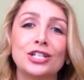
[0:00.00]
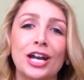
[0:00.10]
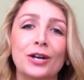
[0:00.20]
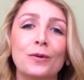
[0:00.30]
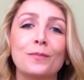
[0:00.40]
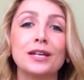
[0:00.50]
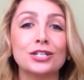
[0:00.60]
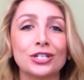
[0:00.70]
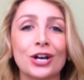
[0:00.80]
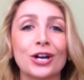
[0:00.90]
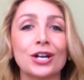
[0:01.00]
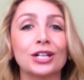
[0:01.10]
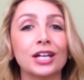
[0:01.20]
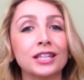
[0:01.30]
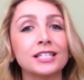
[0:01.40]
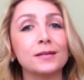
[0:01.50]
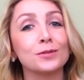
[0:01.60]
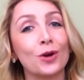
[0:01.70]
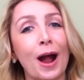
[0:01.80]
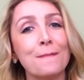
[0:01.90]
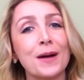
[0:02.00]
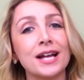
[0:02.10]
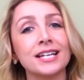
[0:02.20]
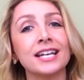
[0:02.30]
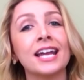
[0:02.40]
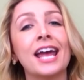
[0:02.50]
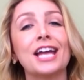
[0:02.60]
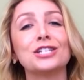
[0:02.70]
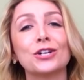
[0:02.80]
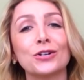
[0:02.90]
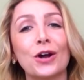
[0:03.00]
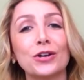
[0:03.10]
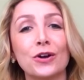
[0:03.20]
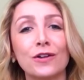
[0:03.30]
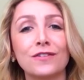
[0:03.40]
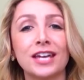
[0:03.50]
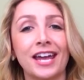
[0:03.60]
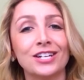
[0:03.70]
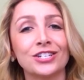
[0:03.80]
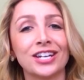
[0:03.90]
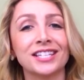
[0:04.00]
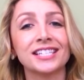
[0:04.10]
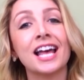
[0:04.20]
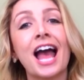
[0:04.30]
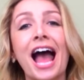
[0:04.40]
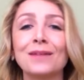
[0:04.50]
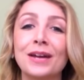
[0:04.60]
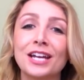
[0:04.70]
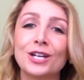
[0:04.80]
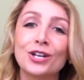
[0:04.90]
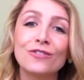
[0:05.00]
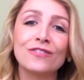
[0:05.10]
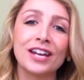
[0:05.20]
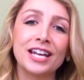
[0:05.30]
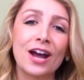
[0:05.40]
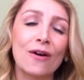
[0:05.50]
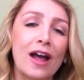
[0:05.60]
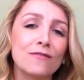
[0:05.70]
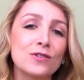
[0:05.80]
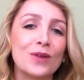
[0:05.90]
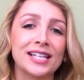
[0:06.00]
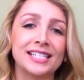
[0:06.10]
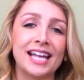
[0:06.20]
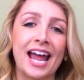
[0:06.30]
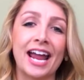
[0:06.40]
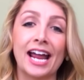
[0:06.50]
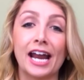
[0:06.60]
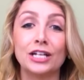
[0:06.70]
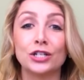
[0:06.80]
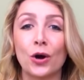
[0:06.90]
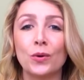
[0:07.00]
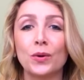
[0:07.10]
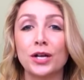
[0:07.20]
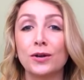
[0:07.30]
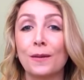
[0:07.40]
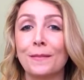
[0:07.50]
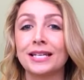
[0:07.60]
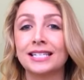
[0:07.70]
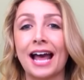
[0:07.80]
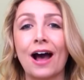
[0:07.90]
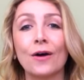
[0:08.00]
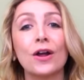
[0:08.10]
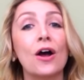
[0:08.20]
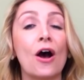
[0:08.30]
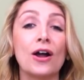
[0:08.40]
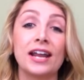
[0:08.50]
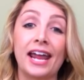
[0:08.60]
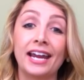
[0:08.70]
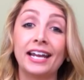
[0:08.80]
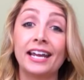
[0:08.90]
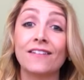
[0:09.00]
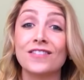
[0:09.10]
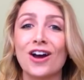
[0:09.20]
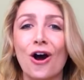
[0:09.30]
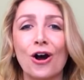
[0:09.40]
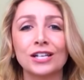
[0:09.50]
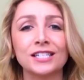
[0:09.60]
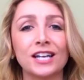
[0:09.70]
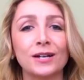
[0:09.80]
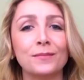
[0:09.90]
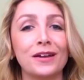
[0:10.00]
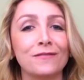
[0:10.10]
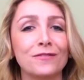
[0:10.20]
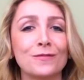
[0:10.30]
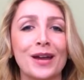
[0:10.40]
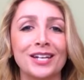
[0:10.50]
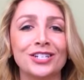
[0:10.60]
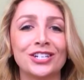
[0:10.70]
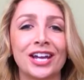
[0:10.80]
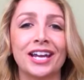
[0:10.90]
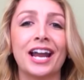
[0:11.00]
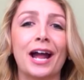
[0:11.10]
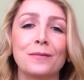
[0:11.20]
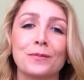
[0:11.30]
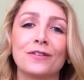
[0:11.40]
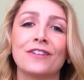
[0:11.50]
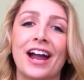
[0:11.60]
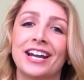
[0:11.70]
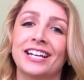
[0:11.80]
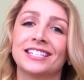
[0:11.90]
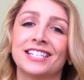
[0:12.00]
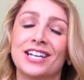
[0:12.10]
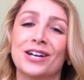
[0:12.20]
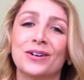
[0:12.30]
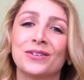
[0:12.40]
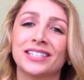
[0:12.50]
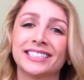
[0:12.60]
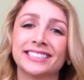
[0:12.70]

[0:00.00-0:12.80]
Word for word: channel, be sure to click the subscribe button and turn on notifications. I make a new video every Wednesday and I don't want you to miss out on any of the awesome information I'm providing to you.